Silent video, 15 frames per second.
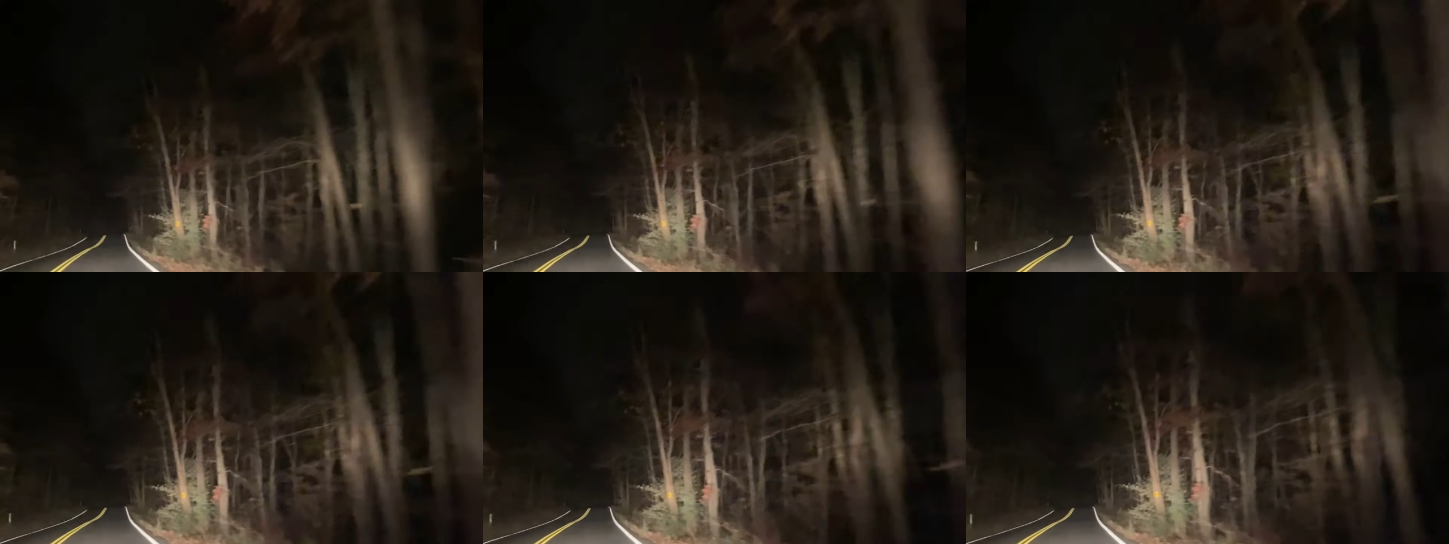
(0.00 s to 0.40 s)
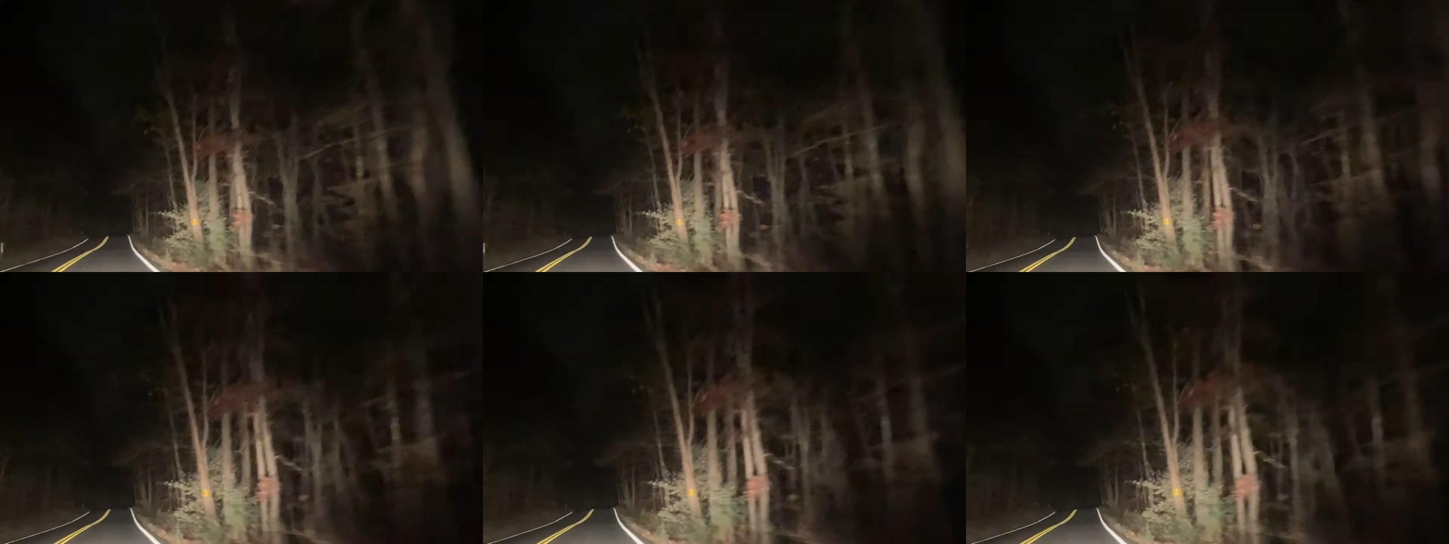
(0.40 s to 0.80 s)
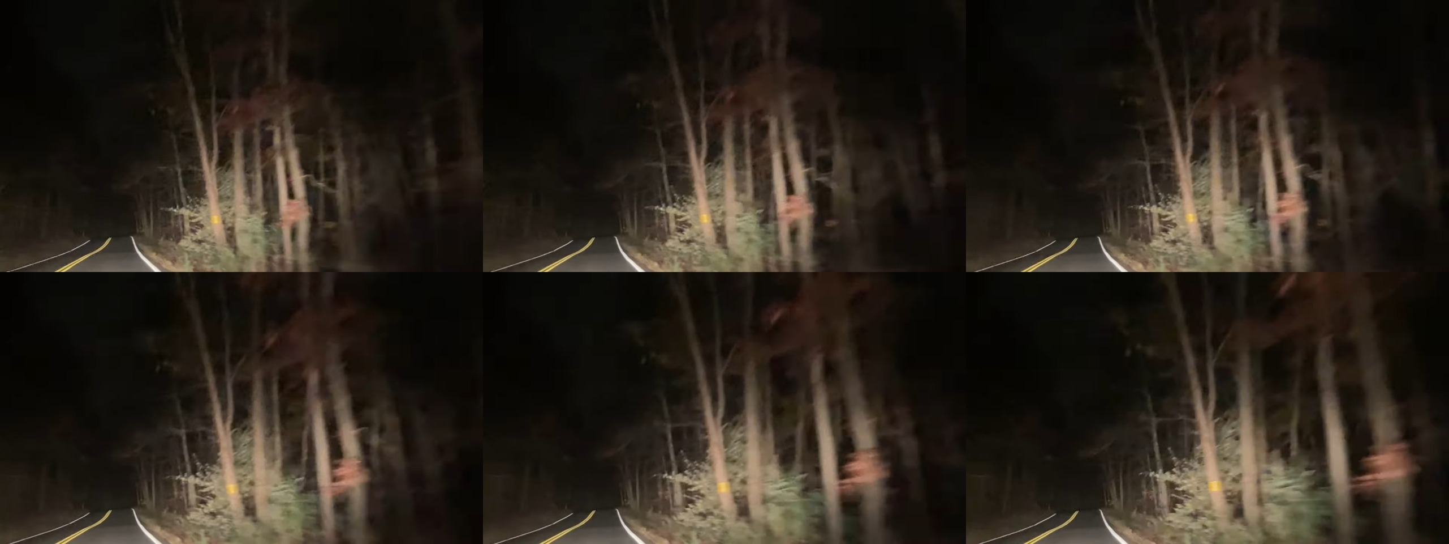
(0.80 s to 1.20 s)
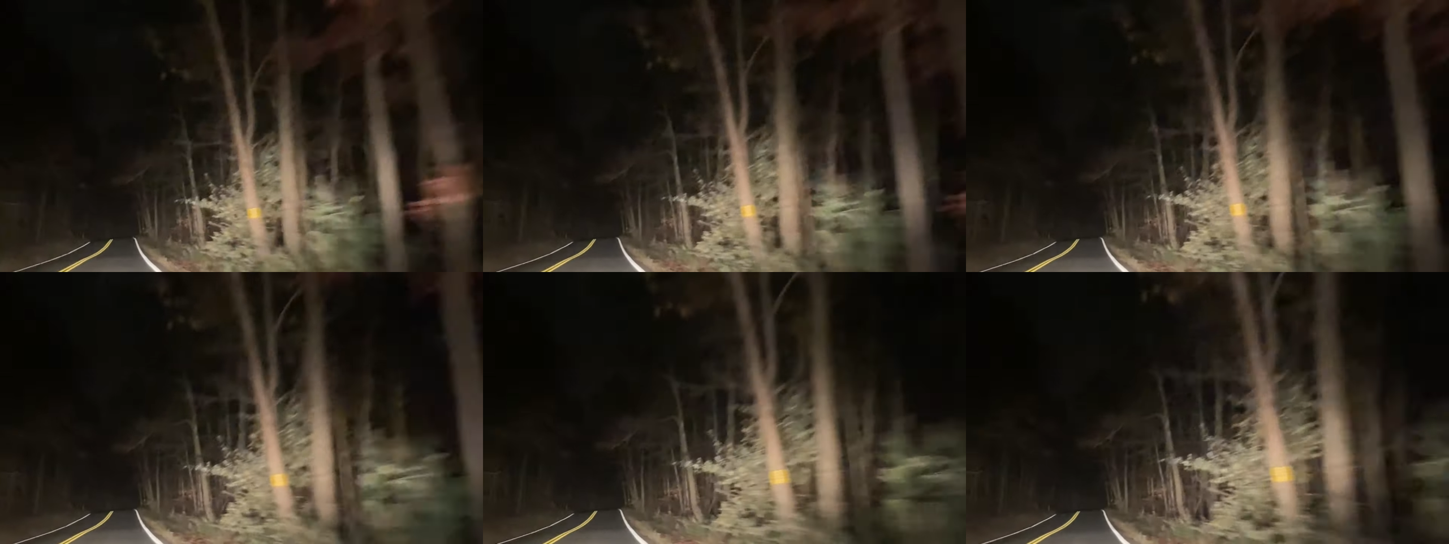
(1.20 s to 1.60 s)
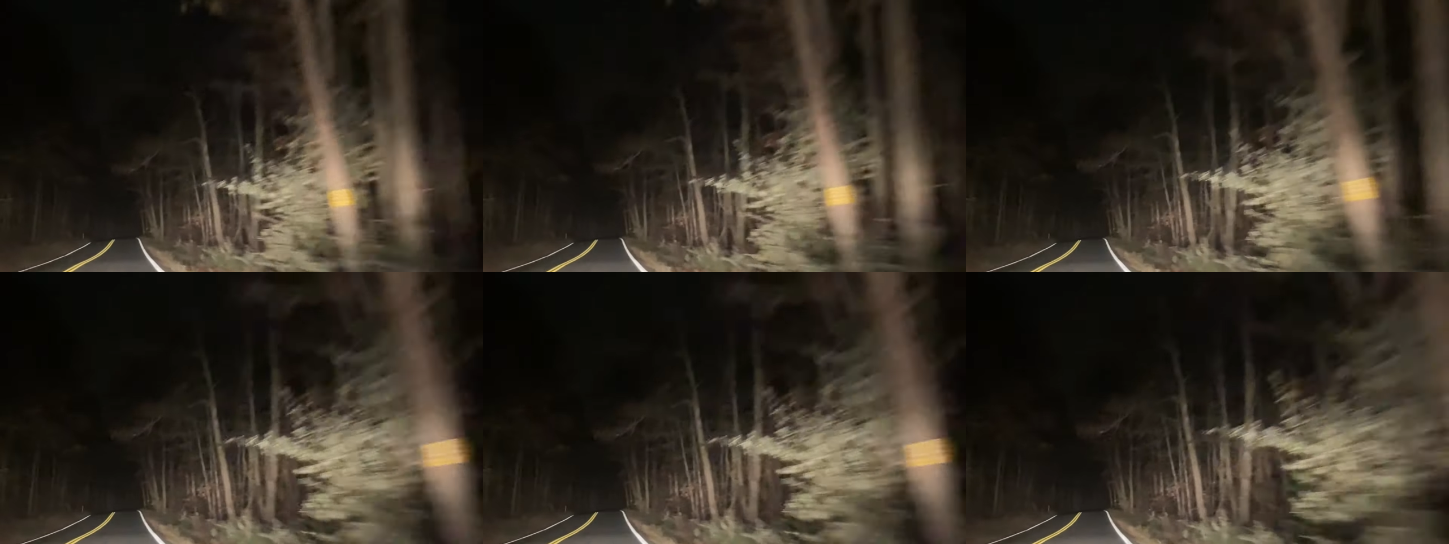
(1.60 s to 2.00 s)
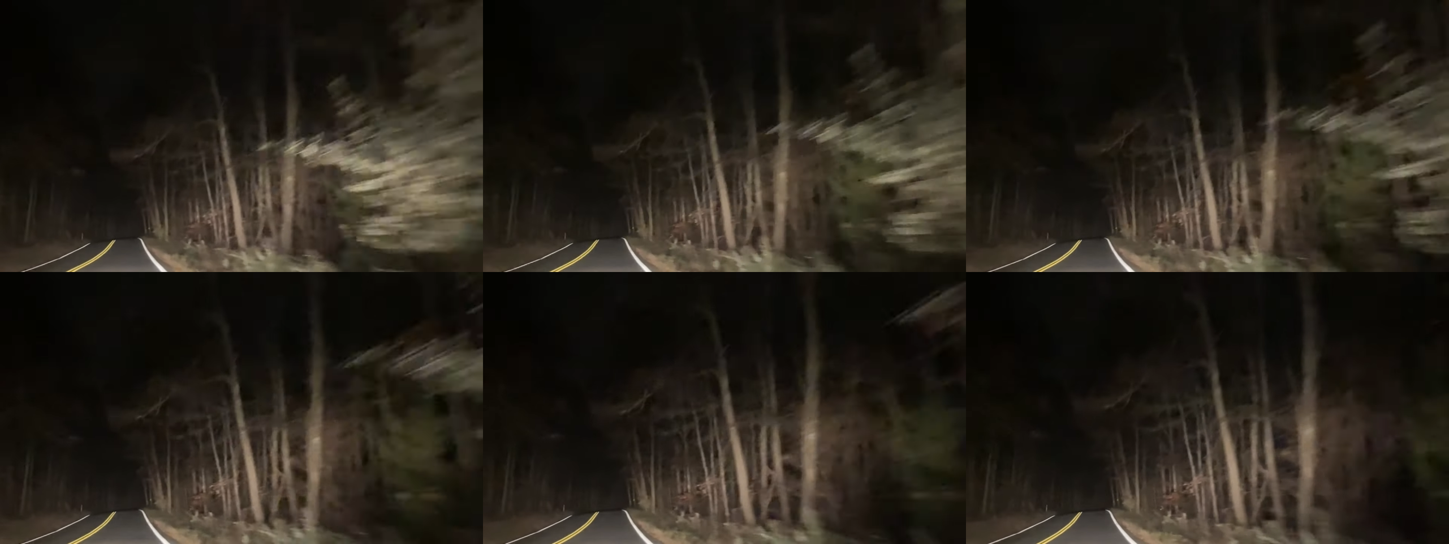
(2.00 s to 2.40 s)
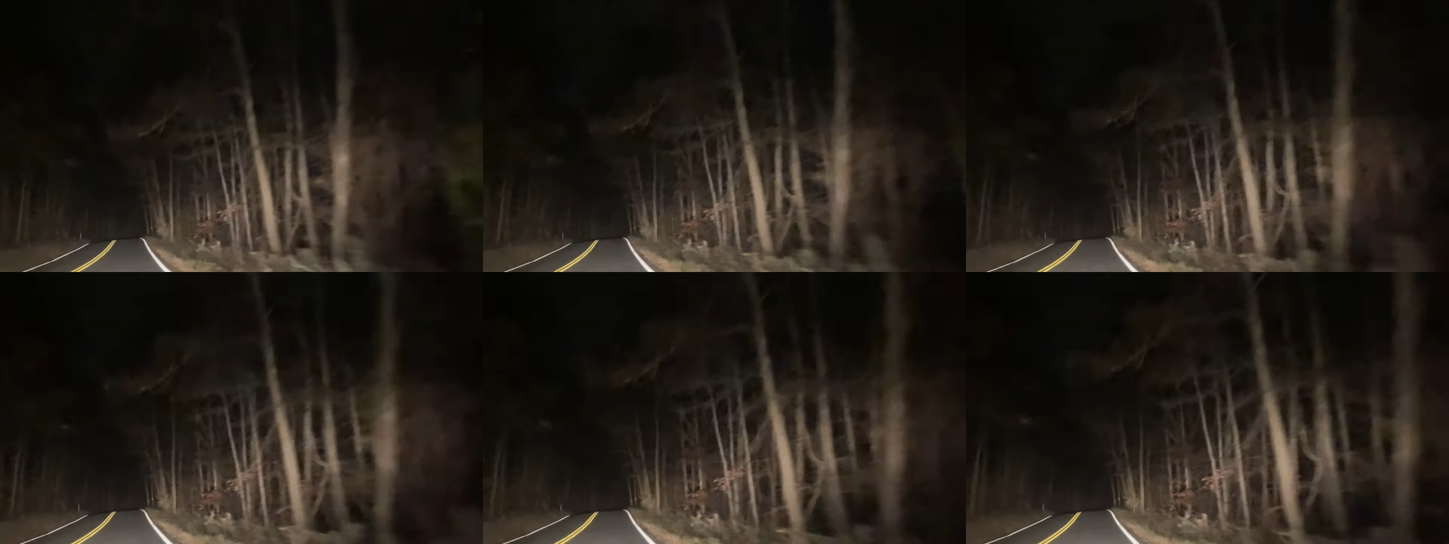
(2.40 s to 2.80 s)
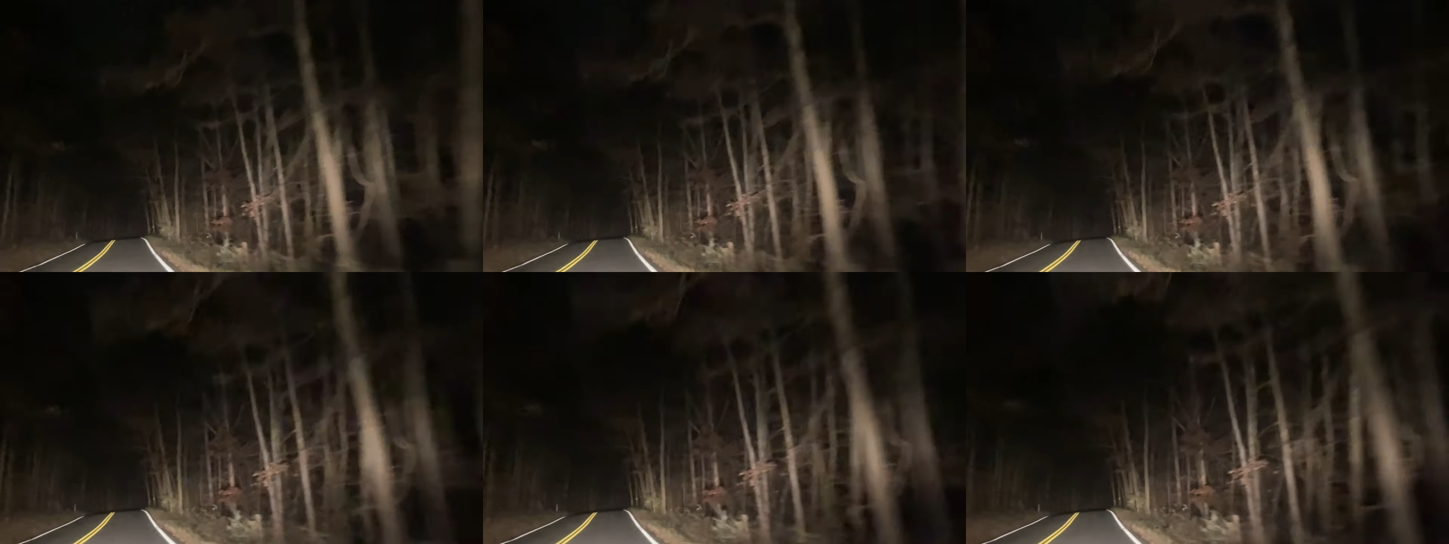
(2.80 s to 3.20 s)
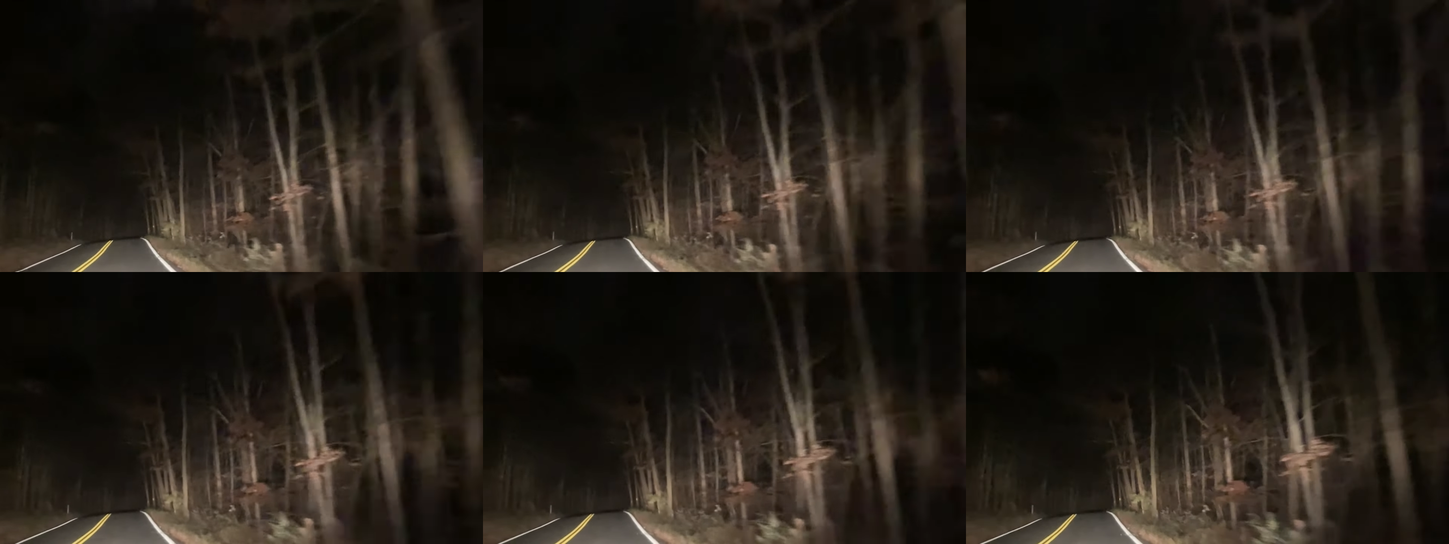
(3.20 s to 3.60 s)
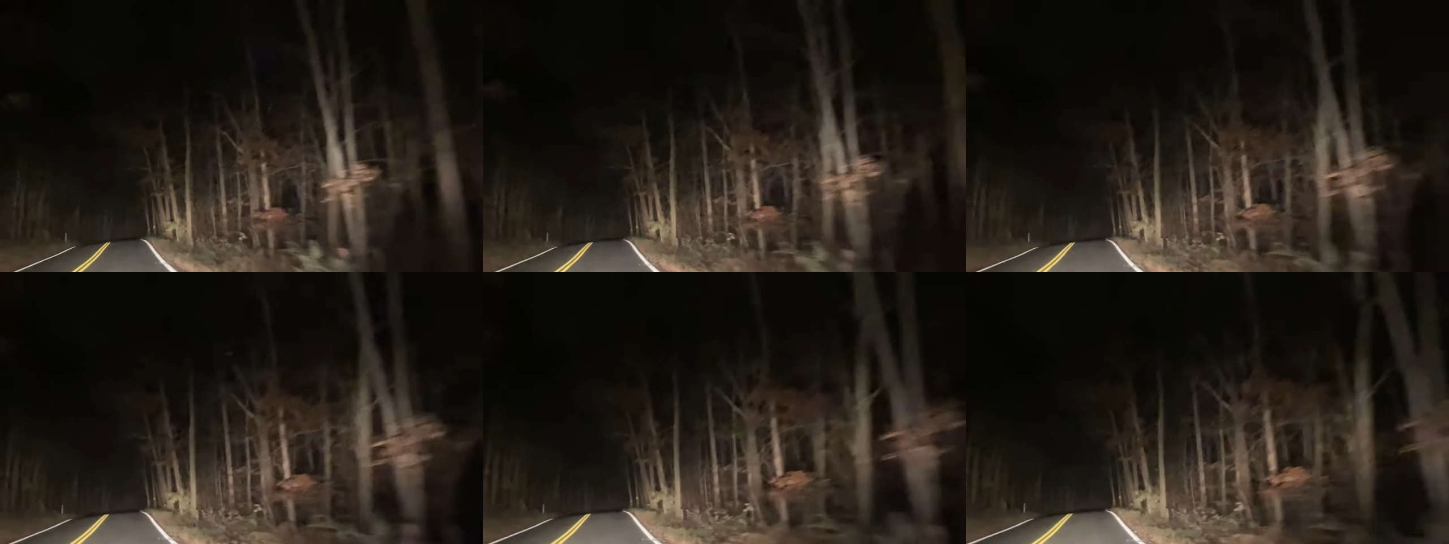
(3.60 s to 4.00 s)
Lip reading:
No face is visible, so there are no lips to read.